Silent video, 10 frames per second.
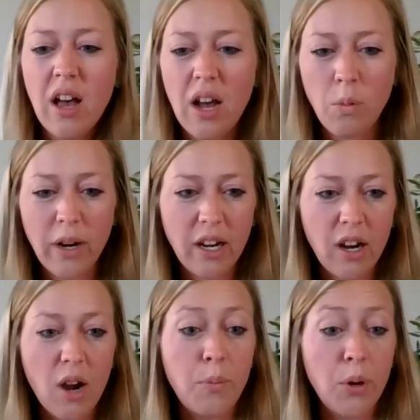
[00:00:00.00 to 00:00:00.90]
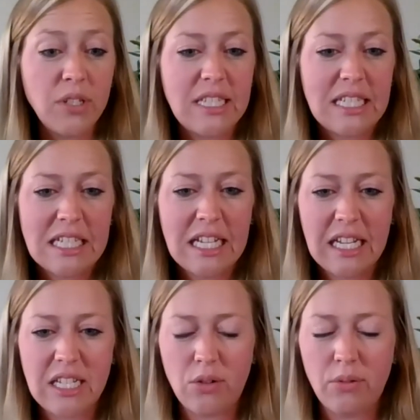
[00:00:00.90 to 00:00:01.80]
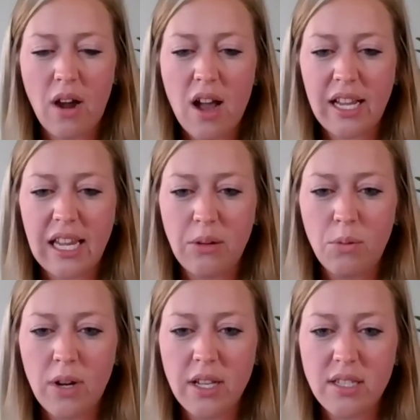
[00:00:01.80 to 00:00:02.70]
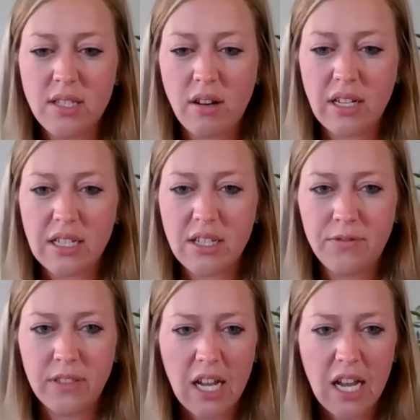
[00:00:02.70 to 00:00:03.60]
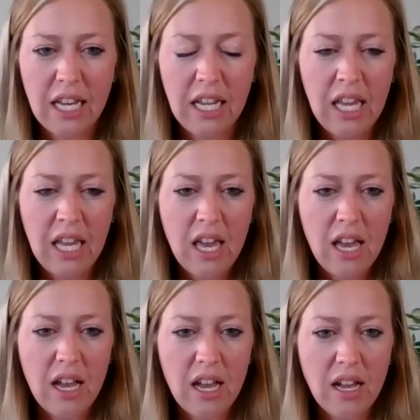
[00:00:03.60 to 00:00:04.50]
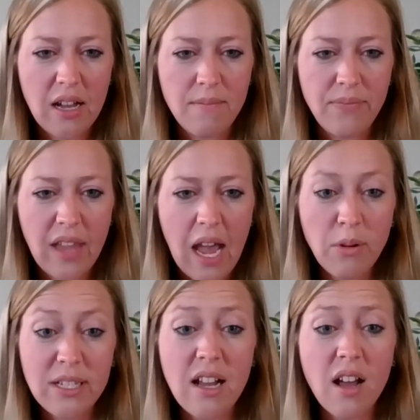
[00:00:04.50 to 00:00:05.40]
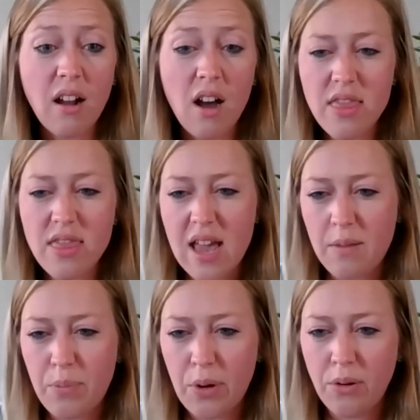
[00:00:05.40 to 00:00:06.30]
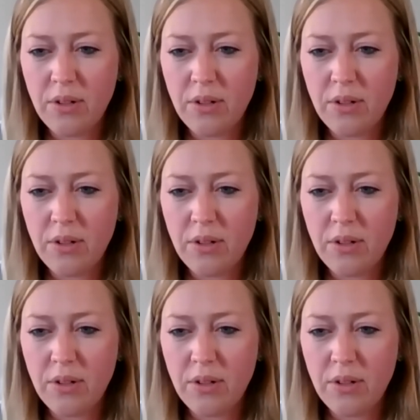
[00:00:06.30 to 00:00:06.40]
where a boat did hit a rock and it was starting to flood. I was not on that boat.